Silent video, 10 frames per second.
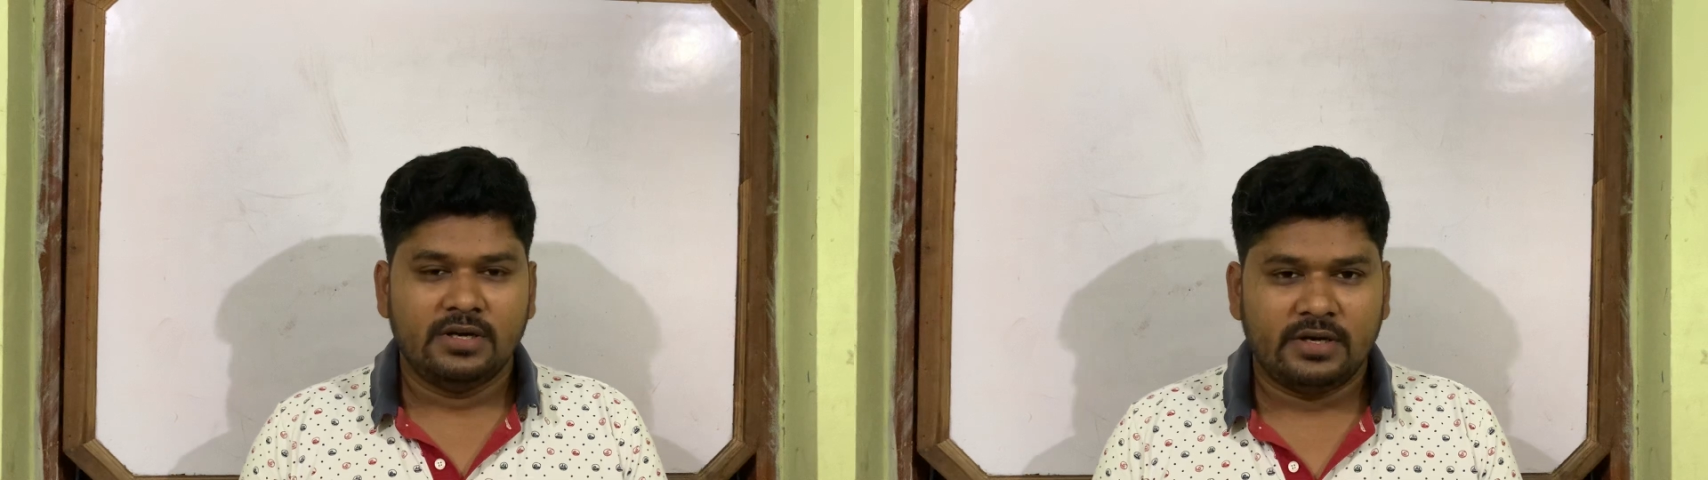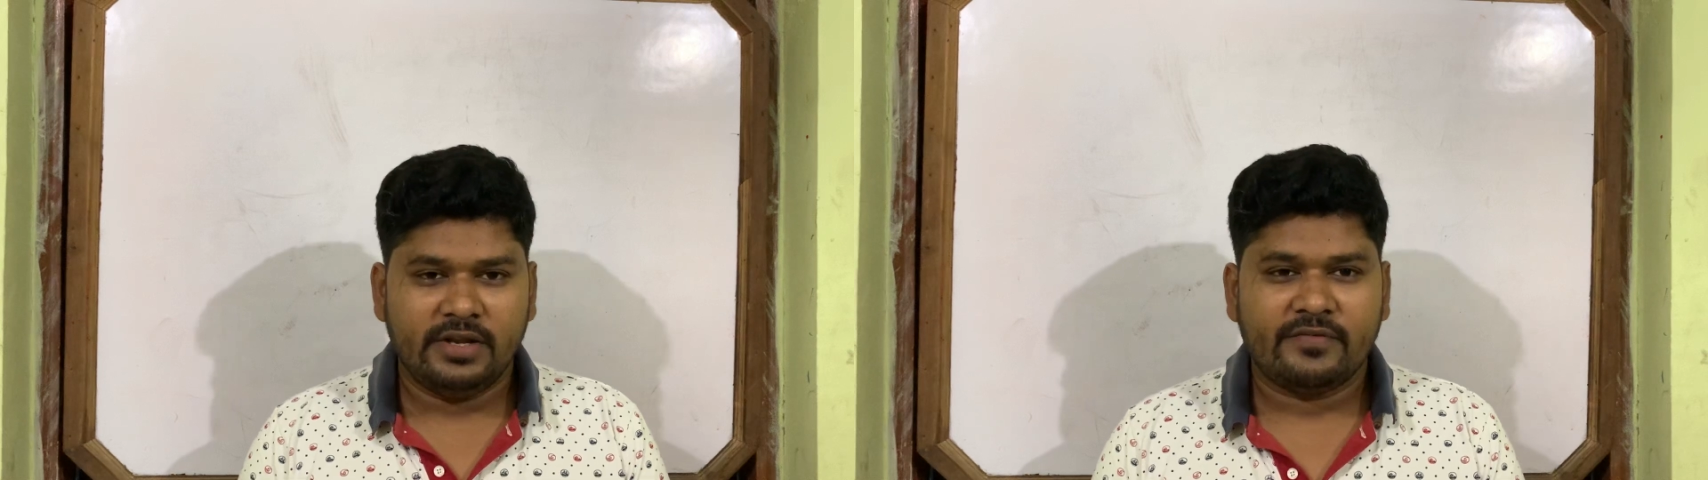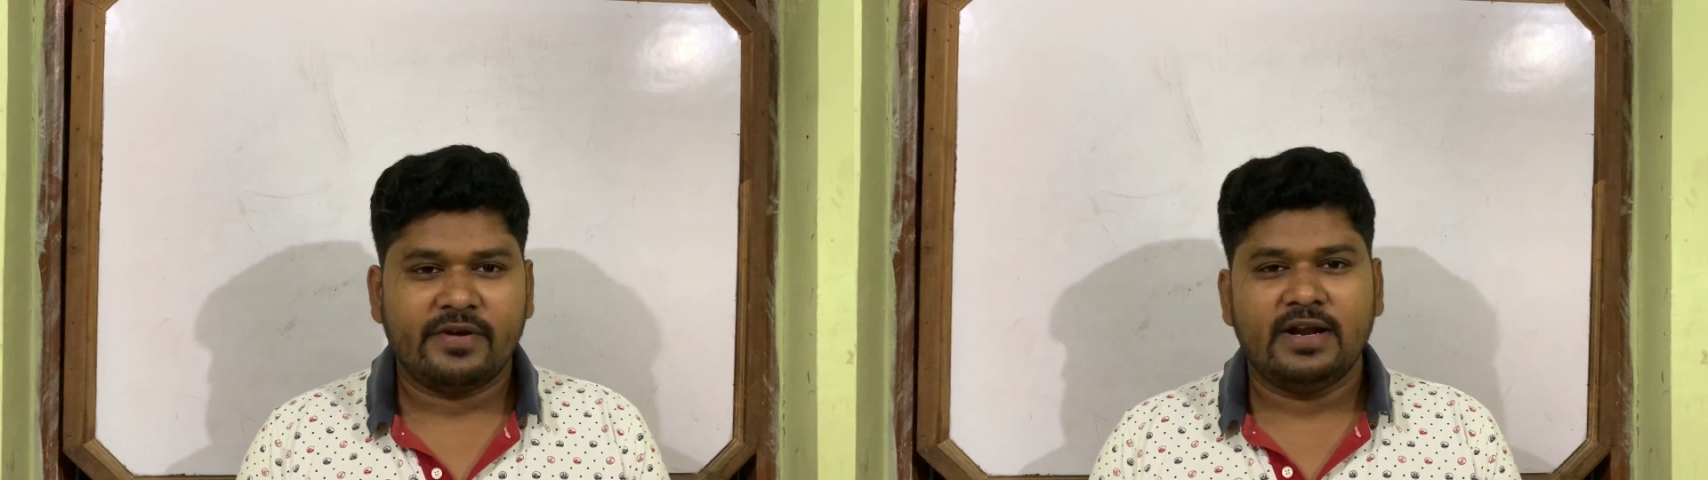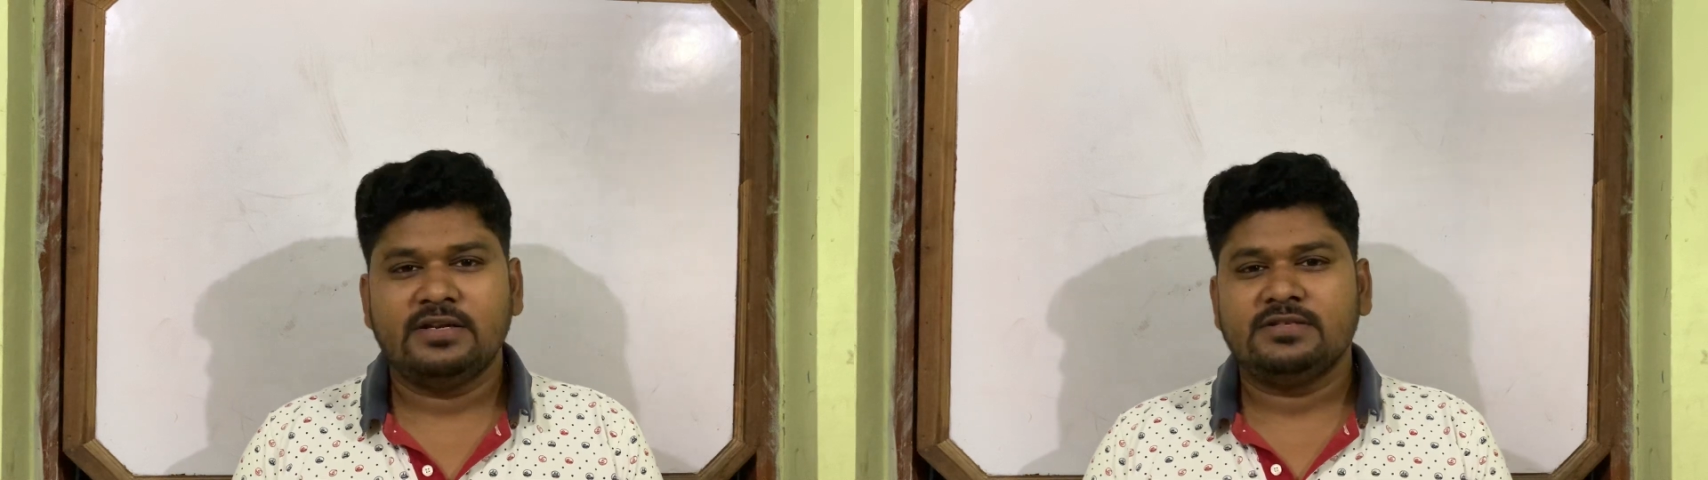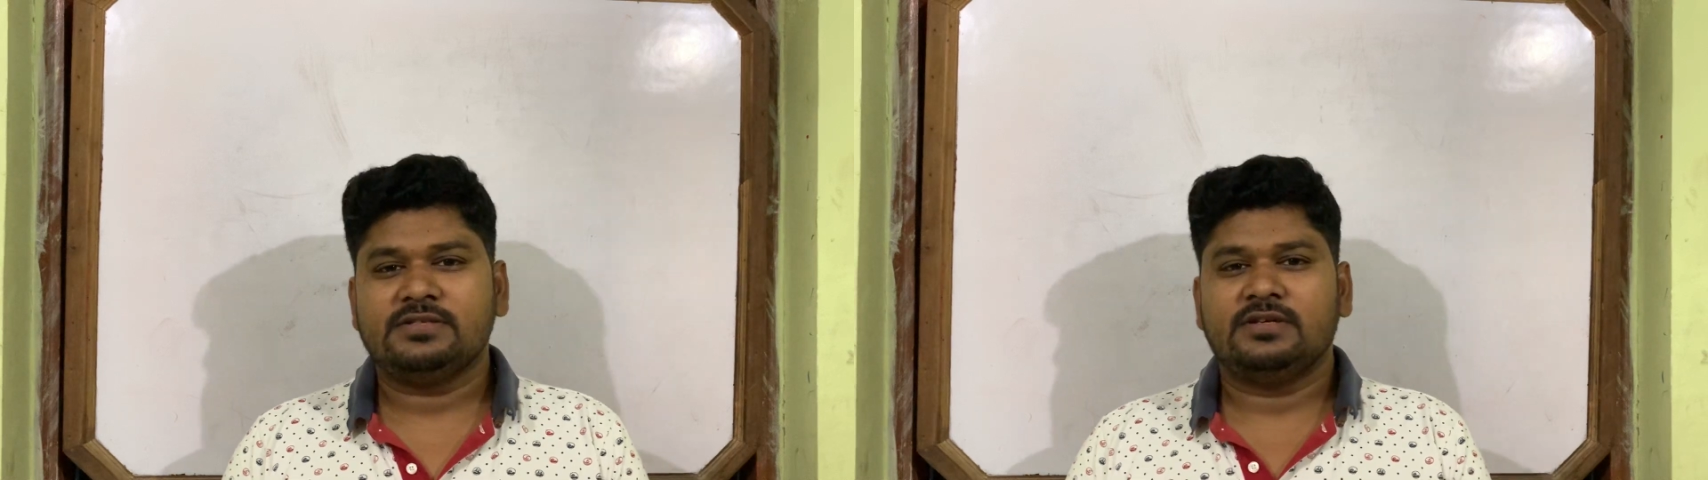Dear
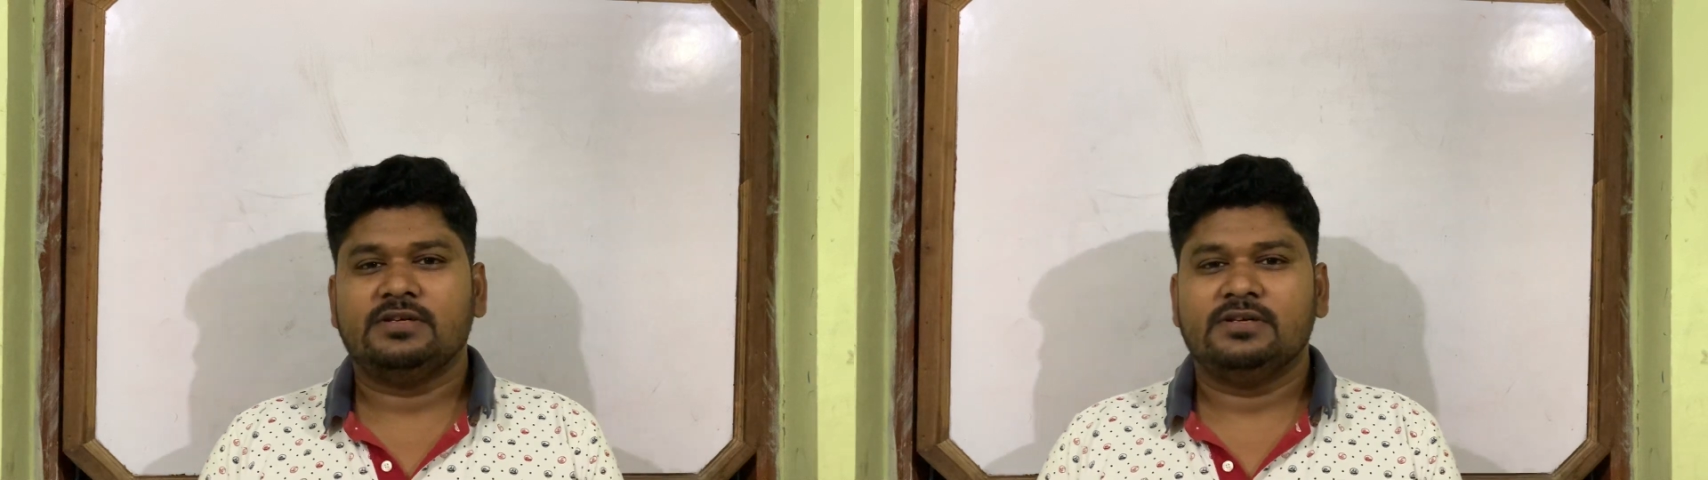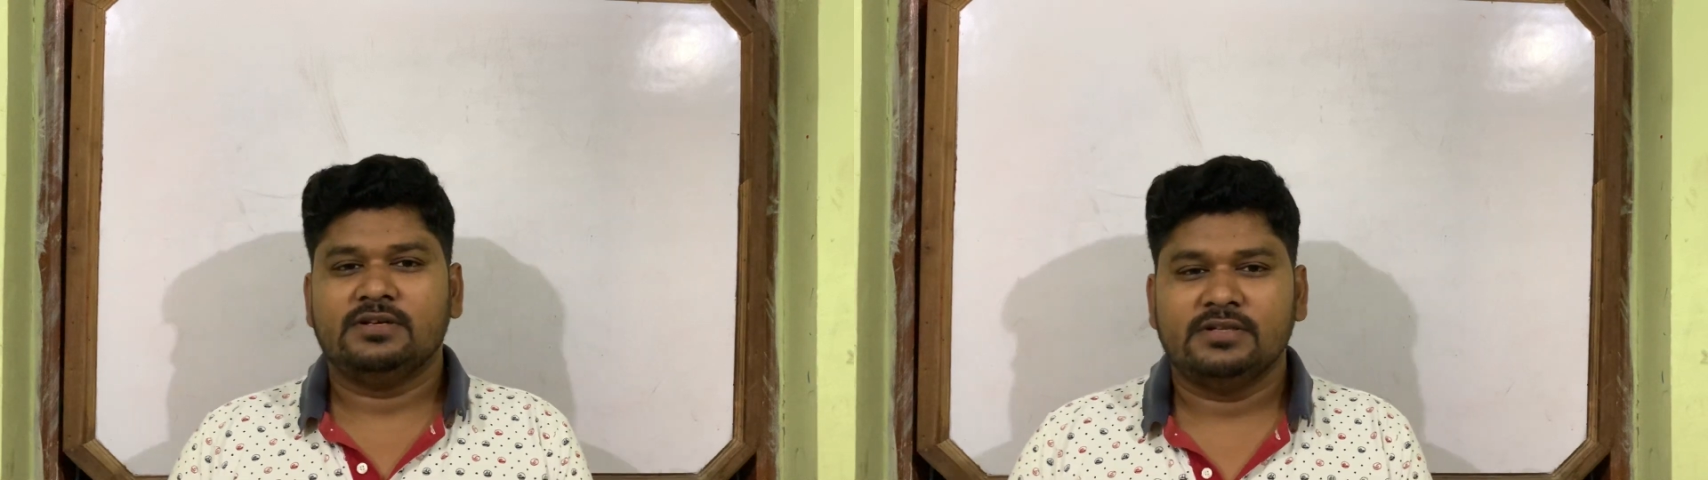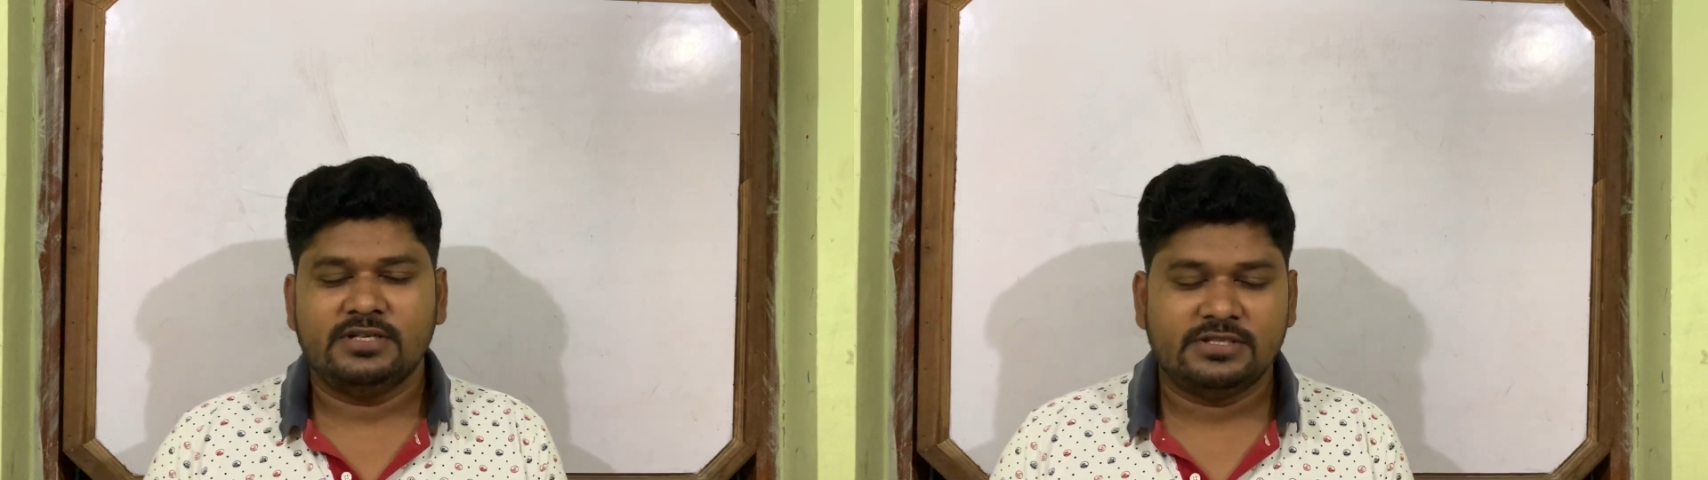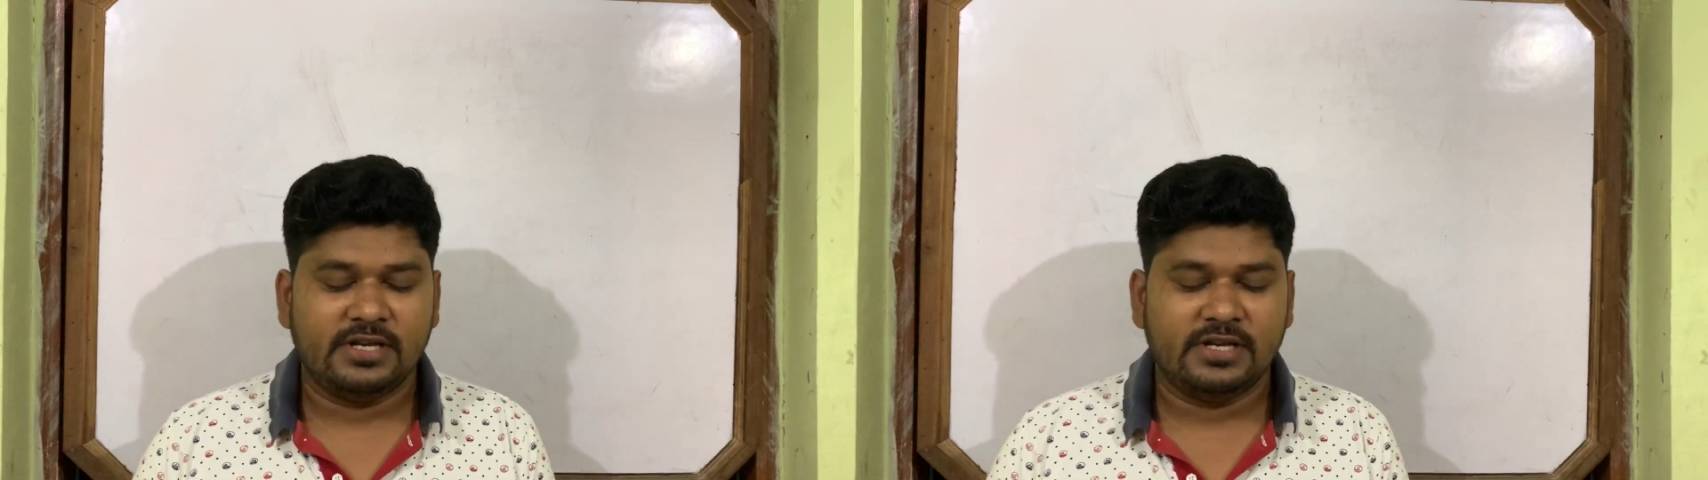friends, this is